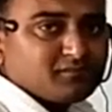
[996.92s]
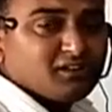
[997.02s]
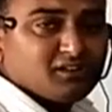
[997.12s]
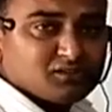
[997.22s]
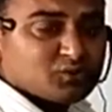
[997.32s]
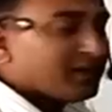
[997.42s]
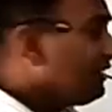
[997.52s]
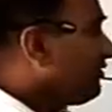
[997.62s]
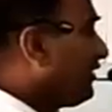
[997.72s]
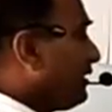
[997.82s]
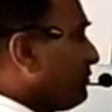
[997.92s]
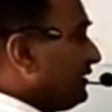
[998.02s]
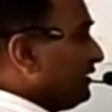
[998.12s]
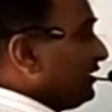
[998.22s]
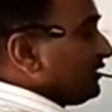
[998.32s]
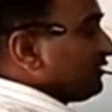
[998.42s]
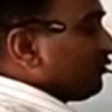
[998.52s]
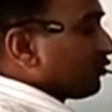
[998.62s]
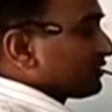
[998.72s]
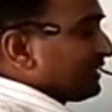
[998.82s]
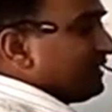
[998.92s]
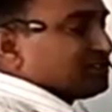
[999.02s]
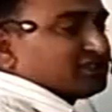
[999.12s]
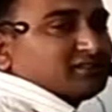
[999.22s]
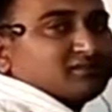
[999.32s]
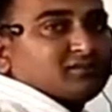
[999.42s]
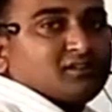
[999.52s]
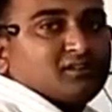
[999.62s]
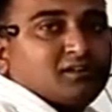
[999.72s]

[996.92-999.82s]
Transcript: So again what happened? The fourth condition.